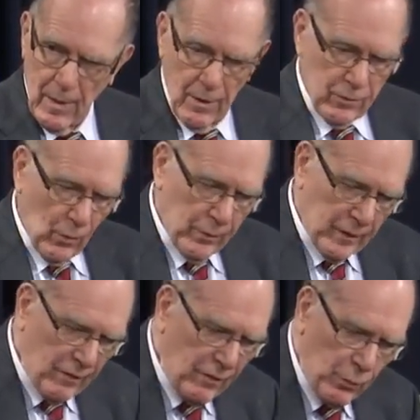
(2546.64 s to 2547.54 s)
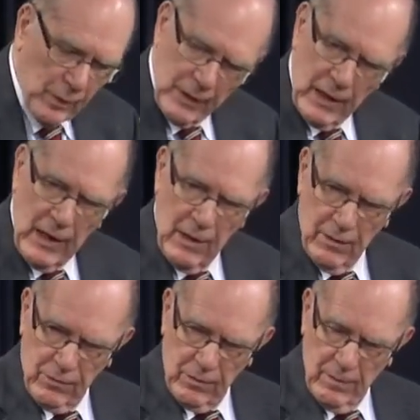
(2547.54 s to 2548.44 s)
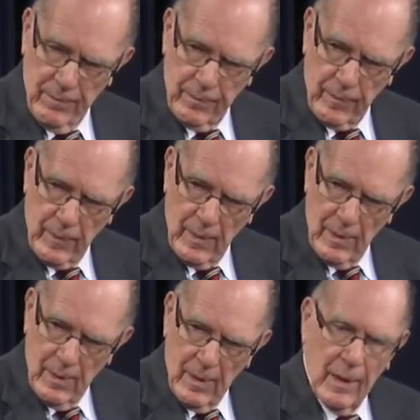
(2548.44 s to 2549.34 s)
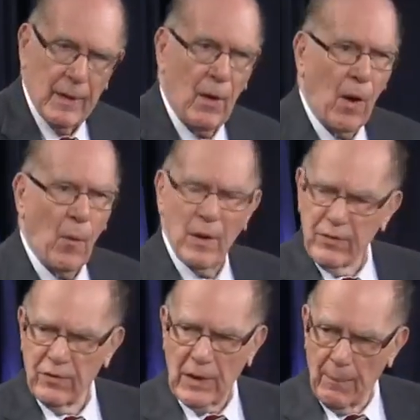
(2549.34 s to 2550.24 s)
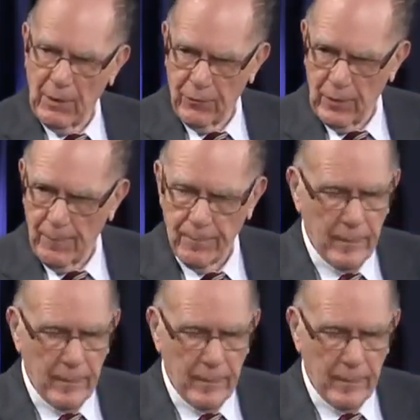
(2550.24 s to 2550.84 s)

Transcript: So this is what the key is. Now, how is this coming from?